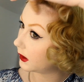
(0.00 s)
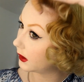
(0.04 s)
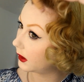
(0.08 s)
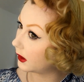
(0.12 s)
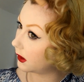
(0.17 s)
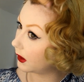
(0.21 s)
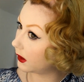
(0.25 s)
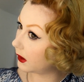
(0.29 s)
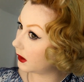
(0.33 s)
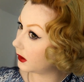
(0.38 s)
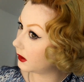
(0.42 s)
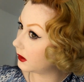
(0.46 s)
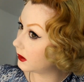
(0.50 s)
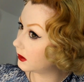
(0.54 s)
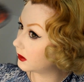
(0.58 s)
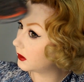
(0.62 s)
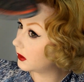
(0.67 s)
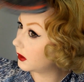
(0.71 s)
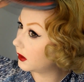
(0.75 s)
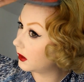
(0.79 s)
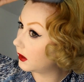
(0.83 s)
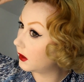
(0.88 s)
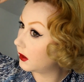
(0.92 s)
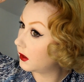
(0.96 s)
nice.
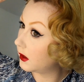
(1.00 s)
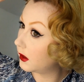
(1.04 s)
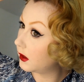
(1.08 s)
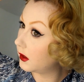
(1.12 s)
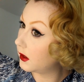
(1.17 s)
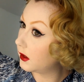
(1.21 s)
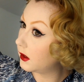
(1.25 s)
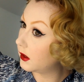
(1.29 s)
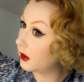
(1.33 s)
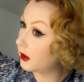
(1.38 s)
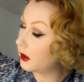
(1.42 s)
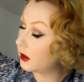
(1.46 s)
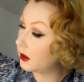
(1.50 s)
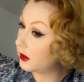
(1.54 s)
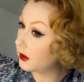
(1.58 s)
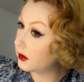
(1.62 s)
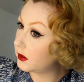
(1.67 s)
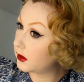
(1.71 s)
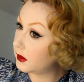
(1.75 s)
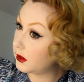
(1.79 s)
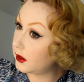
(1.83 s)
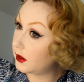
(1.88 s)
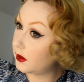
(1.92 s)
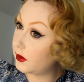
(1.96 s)

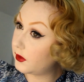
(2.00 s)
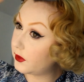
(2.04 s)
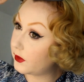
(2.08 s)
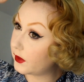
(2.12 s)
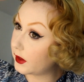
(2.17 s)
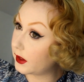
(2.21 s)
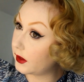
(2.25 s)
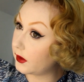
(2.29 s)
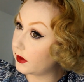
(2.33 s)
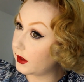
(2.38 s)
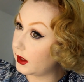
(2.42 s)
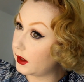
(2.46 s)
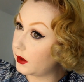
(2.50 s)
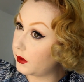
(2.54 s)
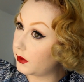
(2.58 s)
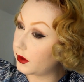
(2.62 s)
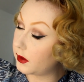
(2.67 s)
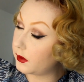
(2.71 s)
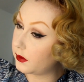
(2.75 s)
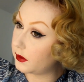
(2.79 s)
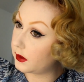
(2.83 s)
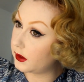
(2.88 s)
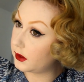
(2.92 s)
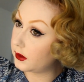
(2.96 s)
Just need to figure out what
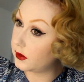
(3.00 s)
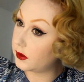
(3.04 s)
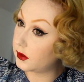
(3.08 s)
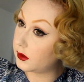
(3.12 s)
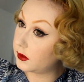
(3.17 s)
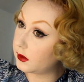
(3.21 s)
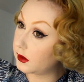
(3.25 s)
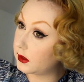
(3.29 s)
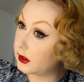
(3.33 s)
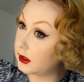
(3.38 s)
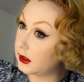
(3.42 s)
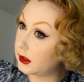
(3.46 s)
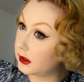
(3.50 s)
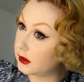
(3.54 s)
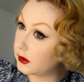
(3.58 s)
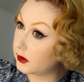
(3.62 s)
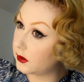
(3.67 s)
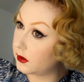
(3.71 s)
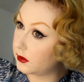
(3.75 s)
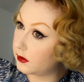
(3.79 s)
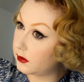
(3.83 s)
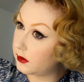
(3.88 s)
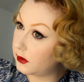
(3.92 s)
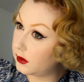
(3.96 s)
I want to do with these
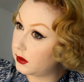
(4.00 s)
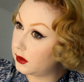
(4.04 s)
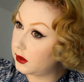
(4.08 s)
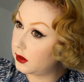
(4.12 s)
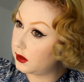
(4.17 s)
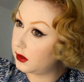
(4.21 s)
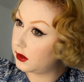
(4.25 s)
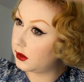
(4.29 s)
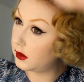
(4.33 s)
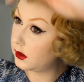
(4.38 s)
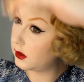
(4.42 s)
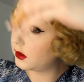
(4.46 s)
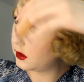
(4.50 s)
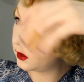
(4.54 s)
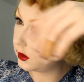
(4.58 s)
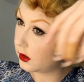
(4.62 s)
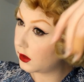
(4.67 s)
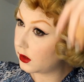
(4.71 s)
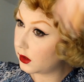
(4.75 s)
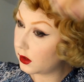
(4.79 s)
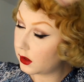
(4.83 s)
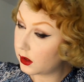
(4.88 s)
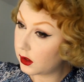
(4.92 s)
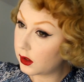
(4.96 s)
sort of
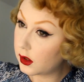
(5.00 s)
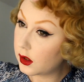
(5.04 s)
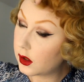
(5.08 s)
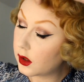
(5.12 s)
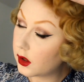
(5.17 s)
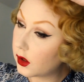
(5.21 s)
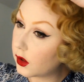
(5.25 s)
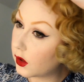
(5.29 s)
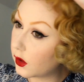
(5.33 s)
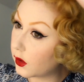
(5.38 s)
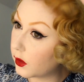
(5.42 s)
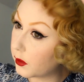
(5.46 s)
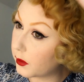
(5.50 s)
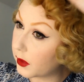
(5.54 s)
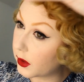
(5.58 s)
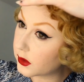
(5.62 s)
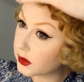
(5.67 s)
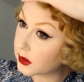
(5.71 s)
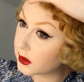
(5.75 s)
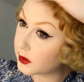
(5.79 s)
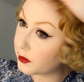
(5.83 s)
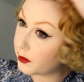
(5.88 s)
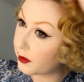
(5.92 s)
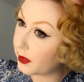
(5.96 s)

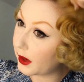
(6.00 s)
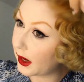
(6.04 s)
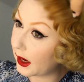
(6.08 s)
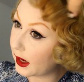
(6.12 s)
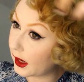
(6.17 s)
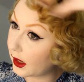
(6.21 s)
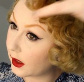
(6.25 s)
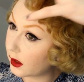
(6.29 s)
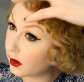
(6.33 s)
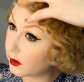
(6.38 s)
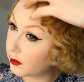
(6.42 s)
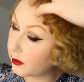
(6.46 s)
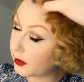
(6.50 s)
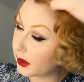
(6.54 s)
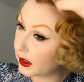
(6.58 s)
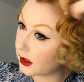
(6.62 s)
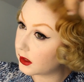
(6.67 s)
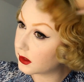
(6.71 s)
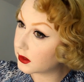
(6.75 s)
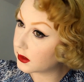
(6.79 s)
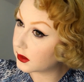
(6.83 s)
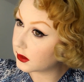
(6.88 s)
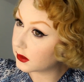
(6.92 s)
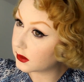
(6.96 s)
almost bang
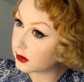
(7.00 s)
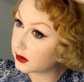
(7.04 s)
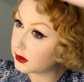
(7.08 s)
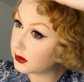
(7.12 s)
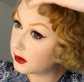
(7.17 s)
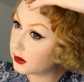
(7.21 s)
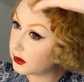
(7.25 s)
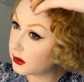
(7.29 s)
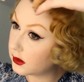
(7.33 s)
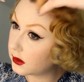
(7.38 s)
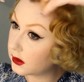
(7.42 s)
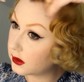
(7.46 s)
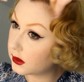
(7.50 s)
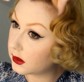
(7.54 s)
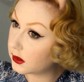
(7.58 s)
pieces.